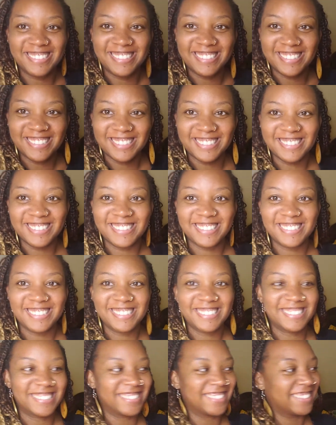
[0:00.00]

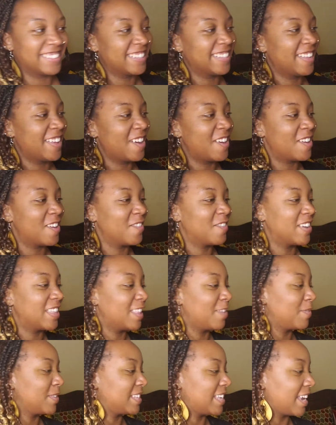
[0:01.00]
Hold on, wait,
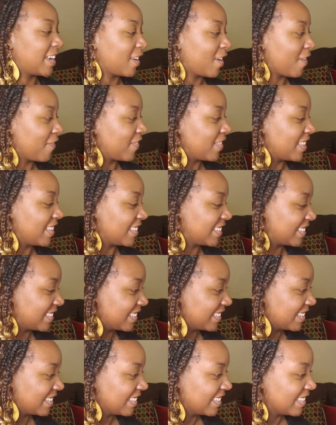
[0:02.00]
let me take it off of this.
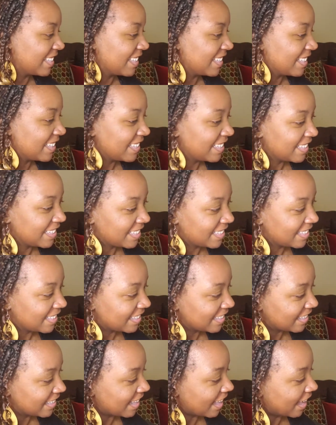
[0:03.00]

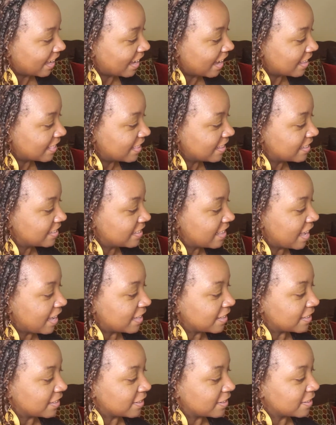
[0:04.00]
I got this
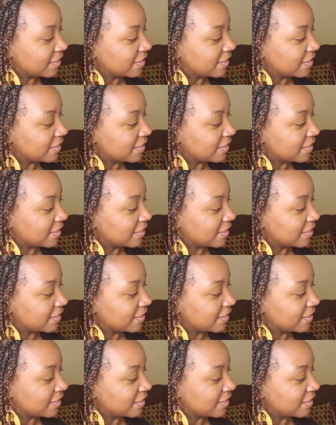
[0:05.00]
thing.